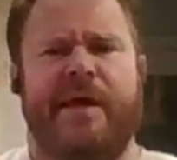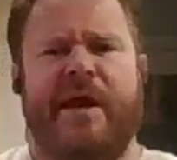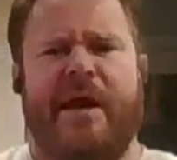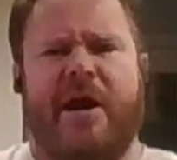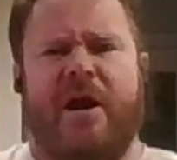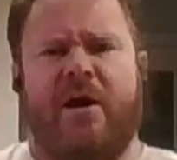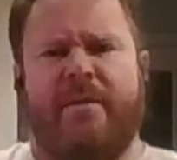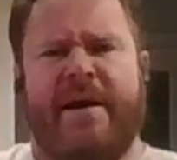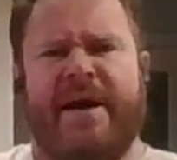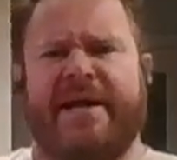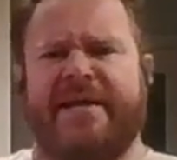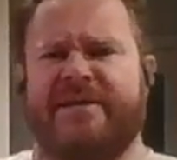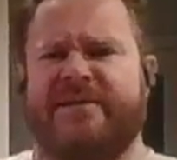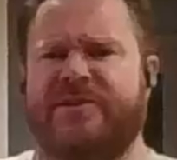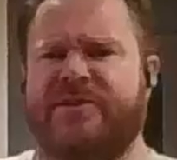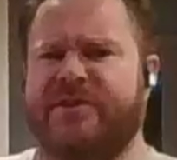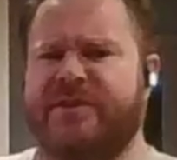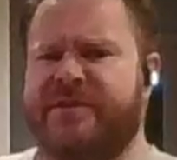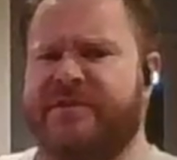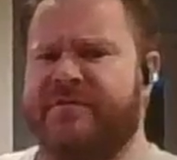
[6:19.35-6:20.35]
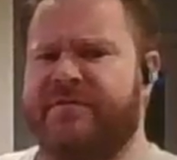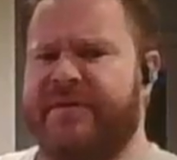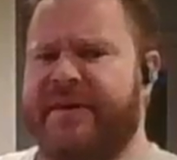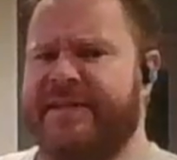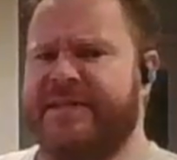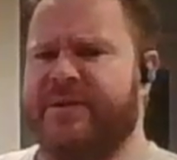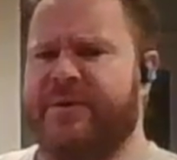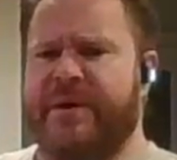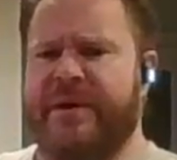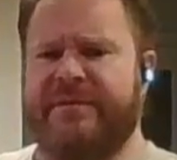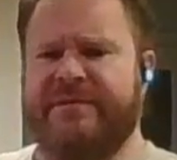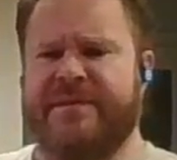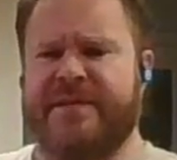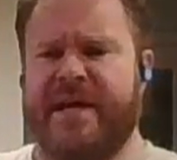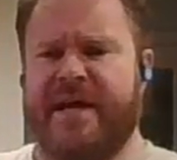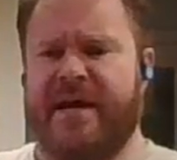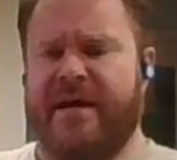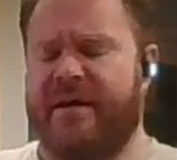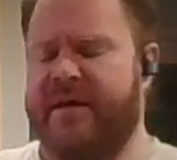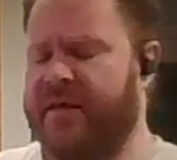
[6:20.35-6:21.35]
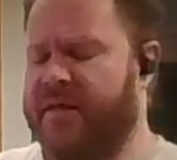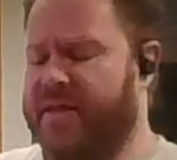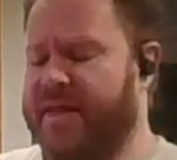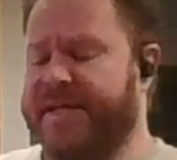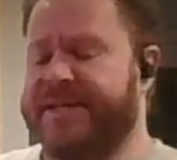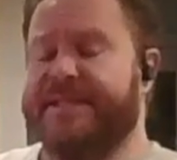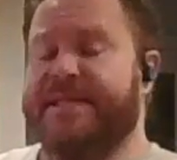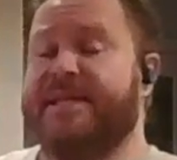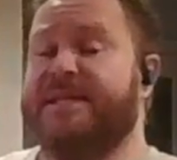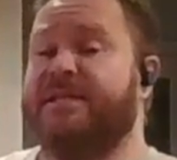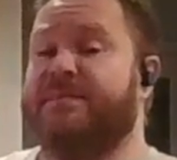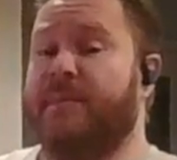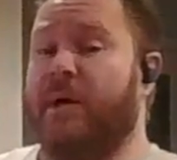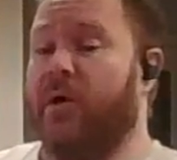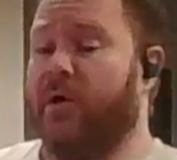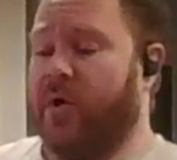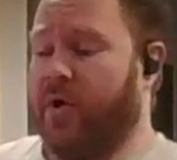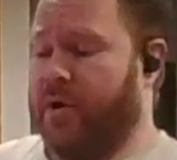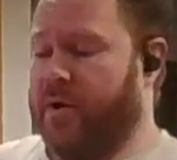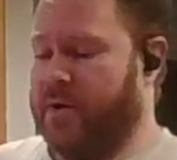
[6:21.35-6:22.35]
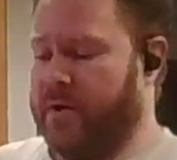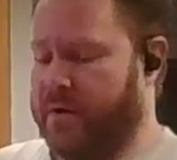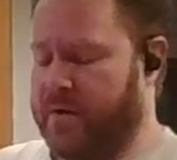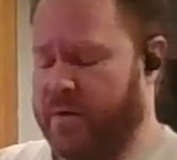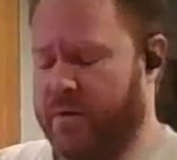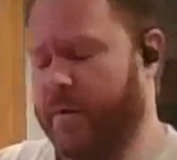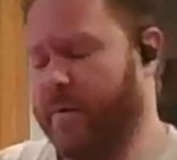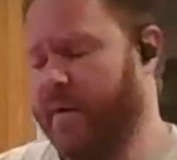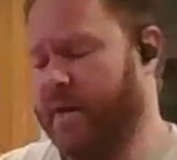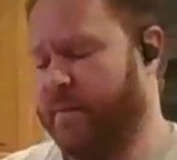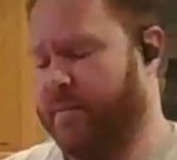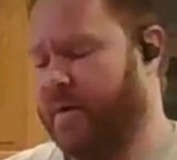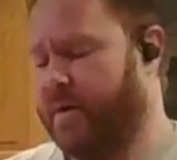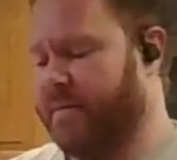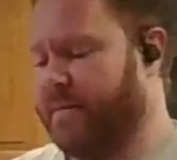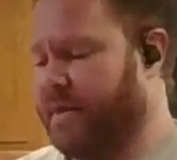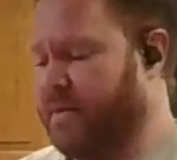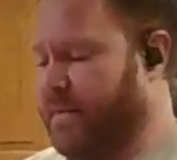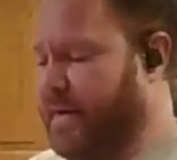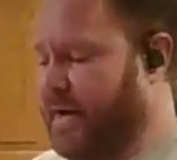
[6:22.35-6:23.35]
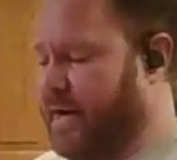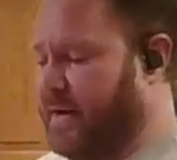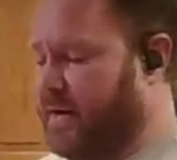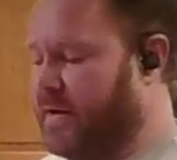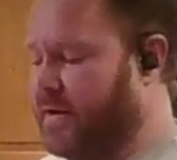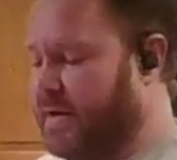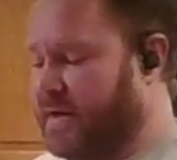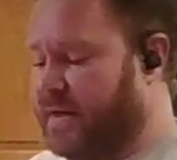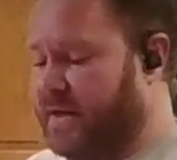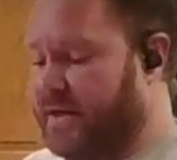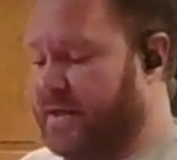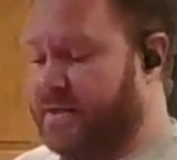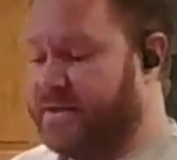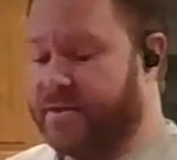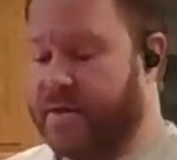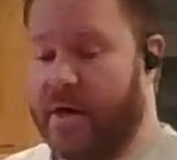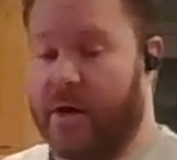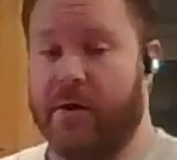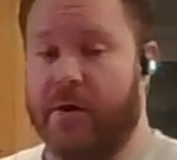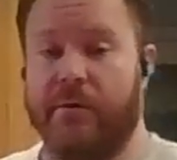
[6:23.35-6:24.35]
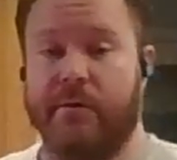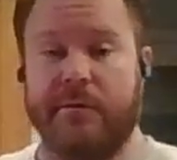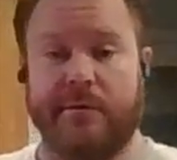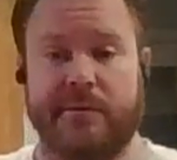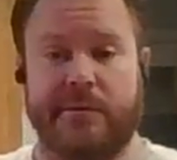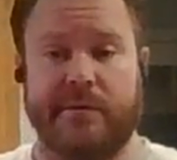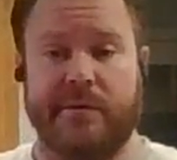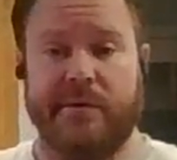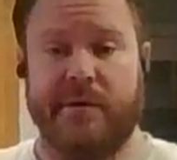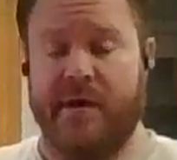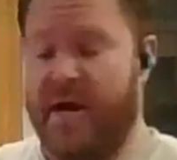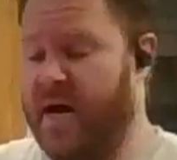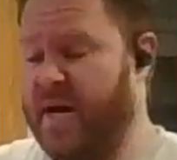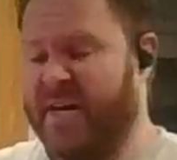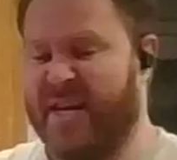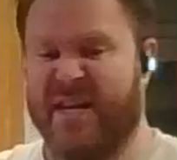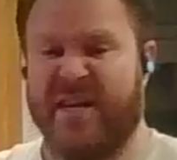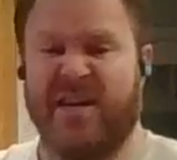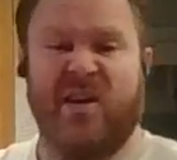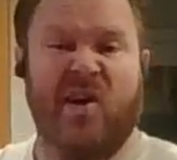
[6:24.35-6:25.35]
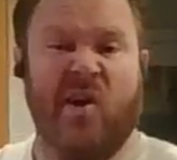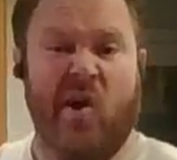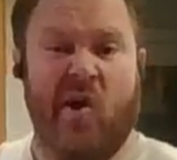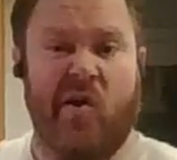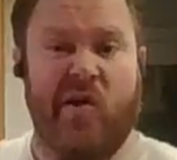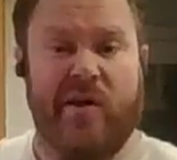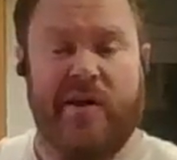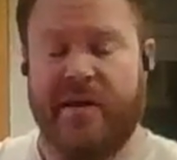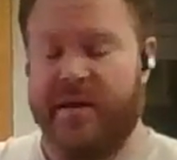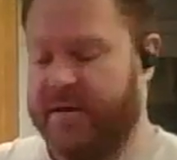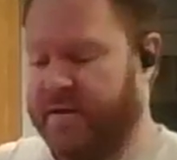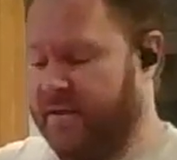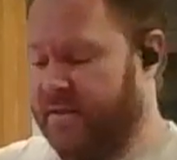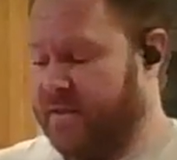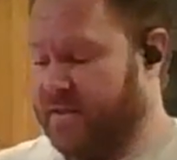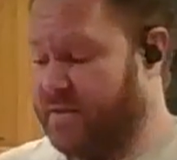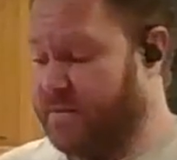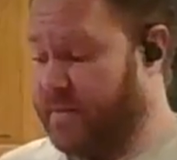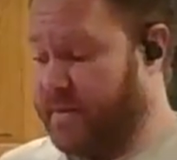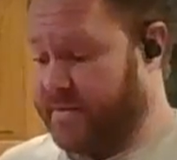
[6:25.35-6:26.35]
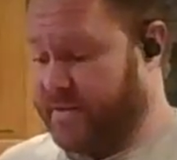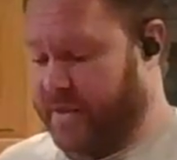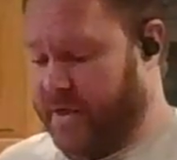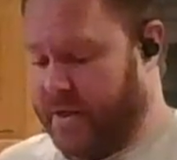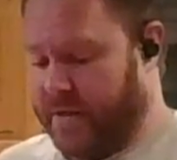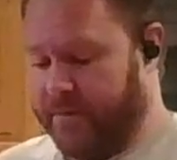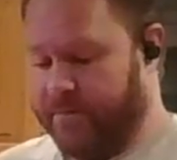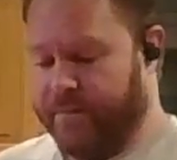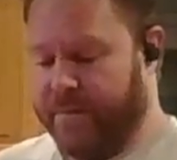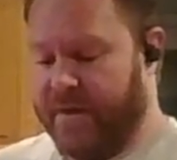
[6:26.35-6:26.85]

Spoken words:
Aromatics is just a fancy way of saying things that smell good when you put them in the pan. So onion, garlic, smells good.